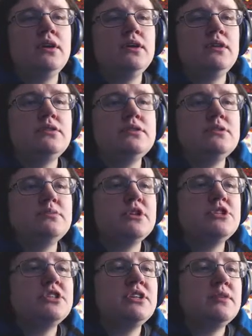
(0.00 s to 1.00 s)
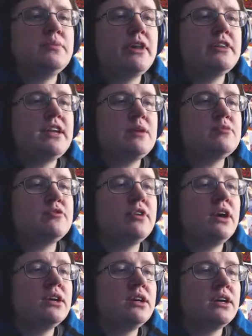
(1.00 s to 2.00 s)
There is a merchant by the name of
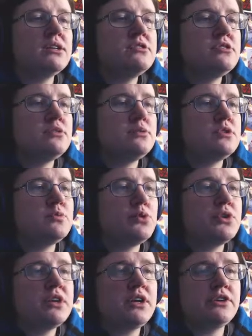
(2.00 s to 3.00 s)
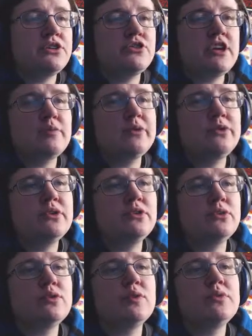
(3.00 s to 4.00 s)
Ungust who was born here in Drybone and
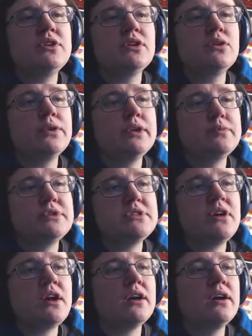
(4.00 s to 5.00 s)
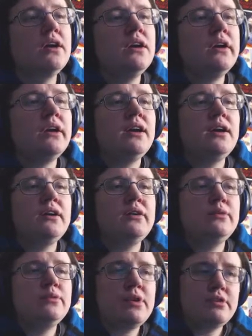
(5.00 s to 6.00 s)
grew up in the Golden Bazaar. A
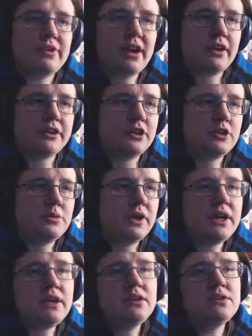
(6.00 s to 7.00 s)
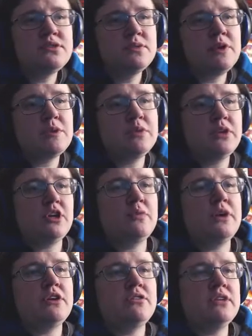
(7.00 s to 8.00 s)
rough character, but he knows the people here
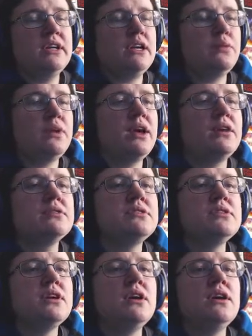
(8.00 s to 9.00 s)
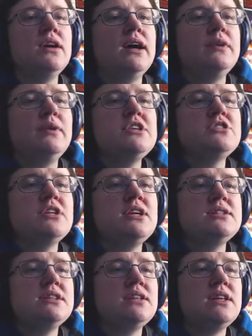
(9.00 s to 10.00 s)
better than anyone else. I'd wager
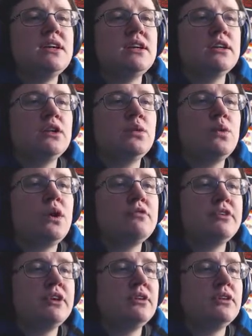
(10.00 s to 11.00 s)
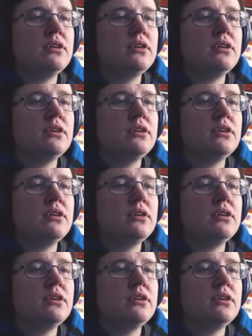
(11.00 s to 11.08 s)
he's at the inn quaffing,